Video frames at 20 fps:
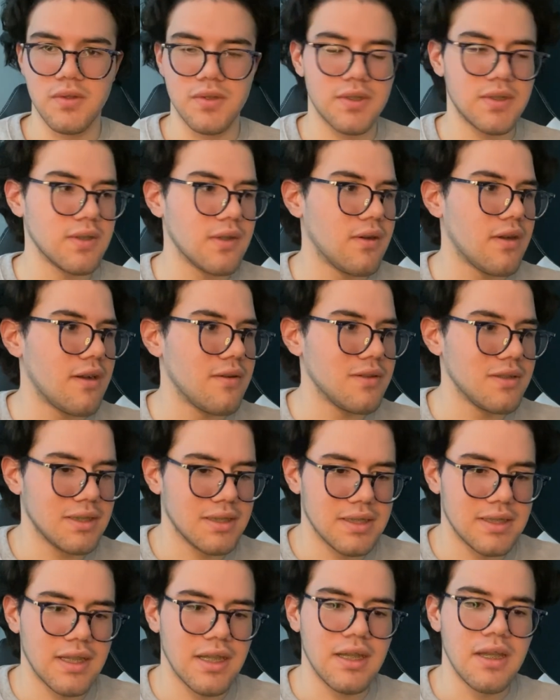So I was
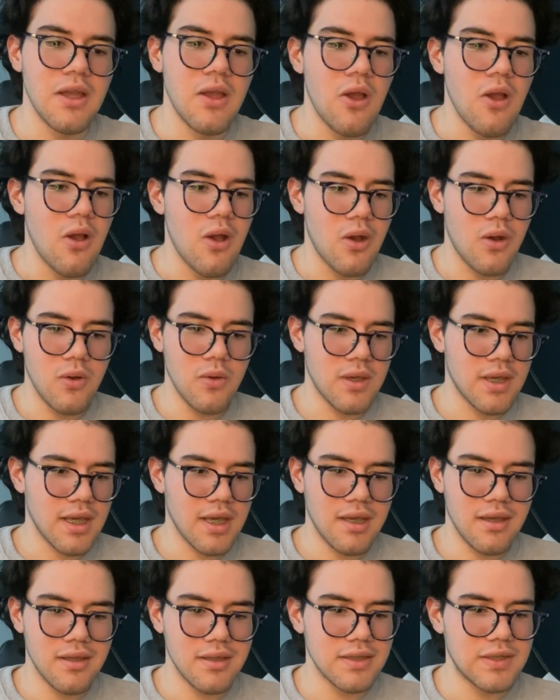just like,
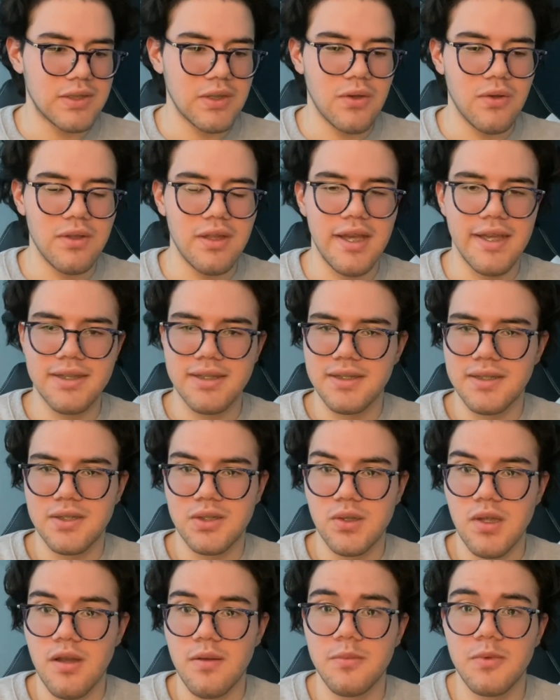okay. So I just
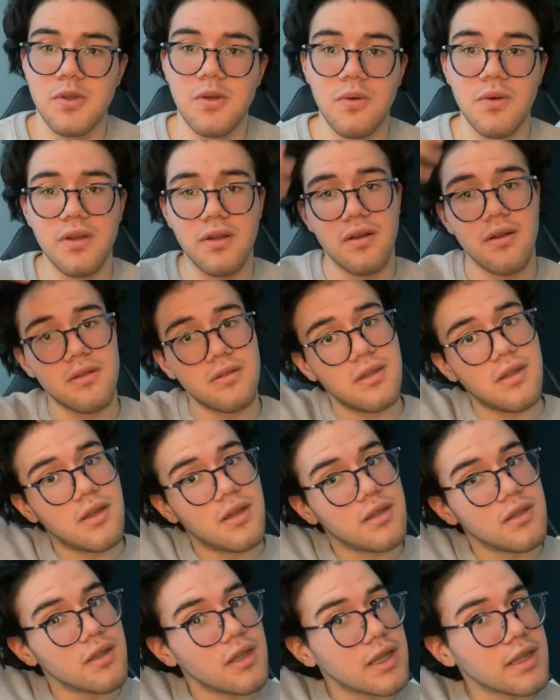stopped going
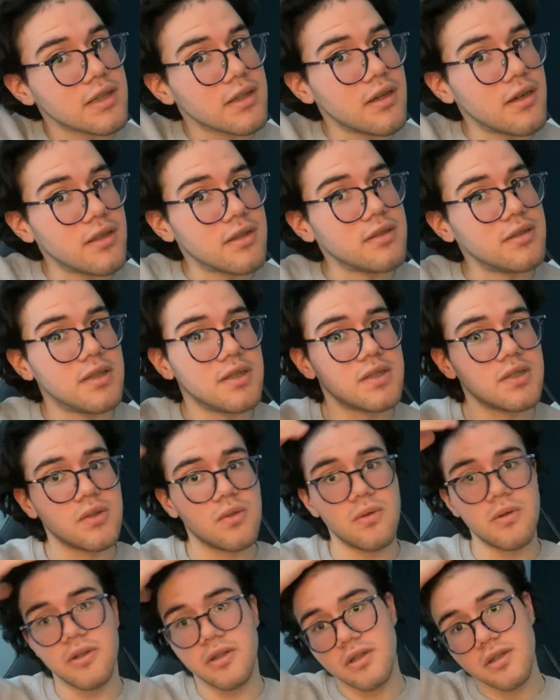online, like on
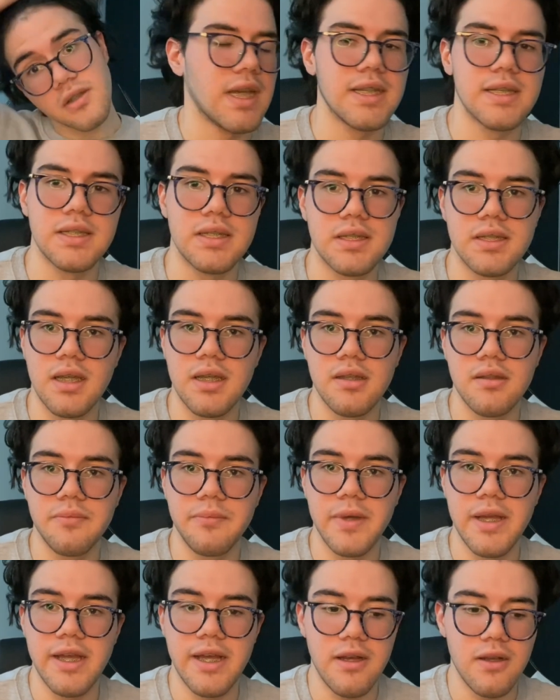Discord. I just stayed in
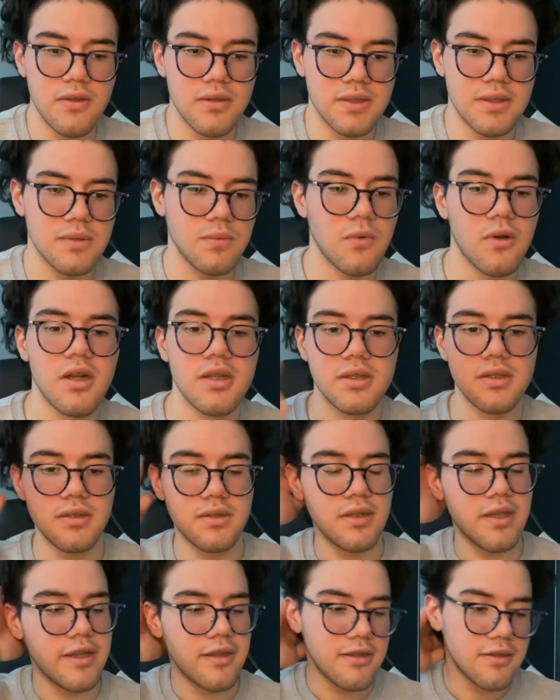my house, watch
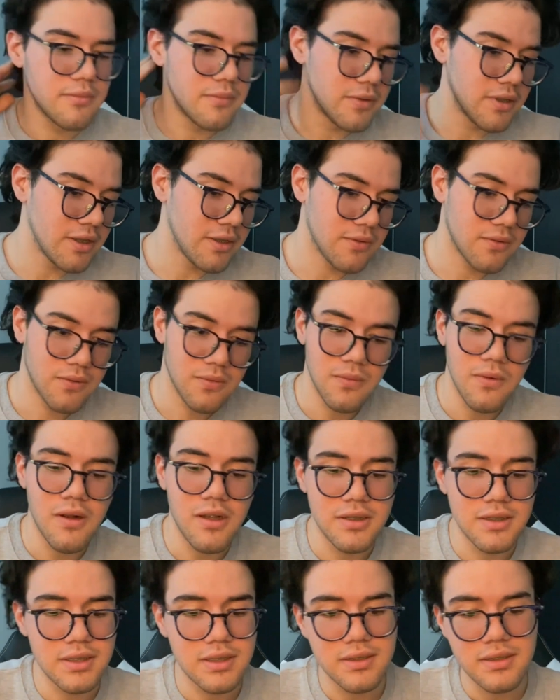anime or
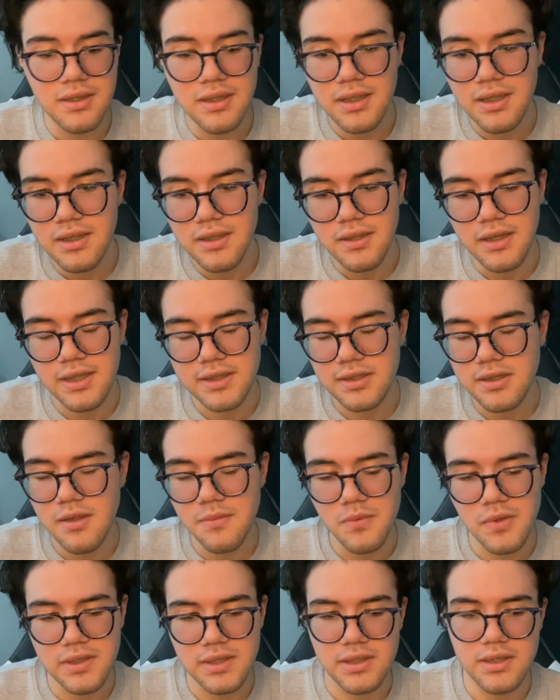watch. I
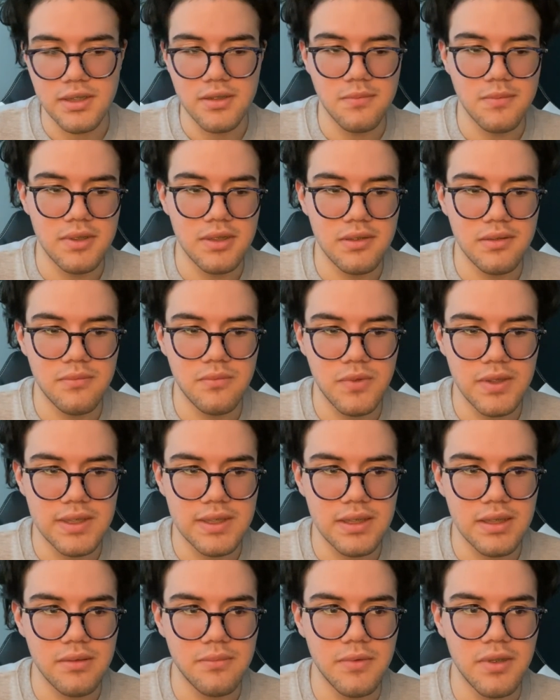stopped watching anime
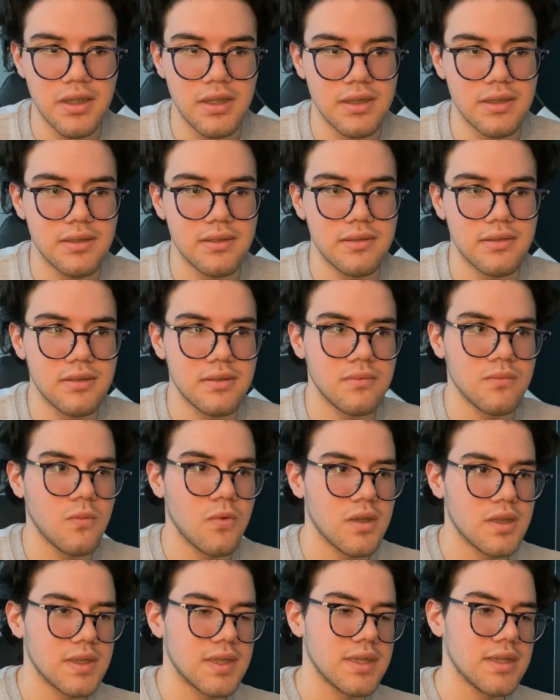recently, but I
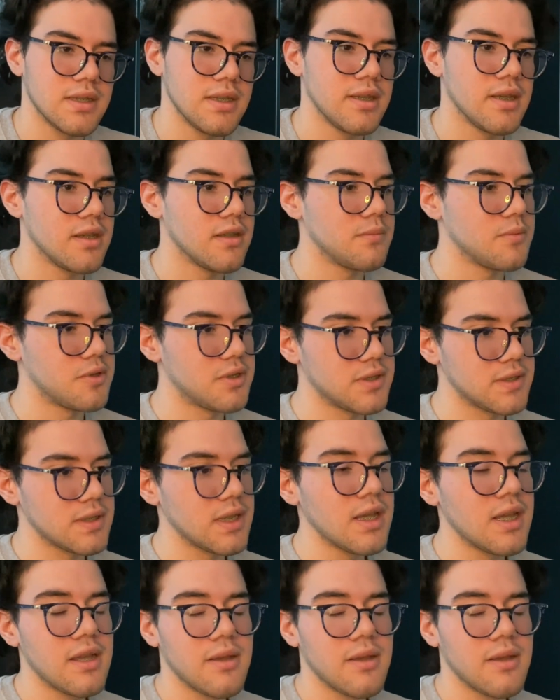want to see gamers.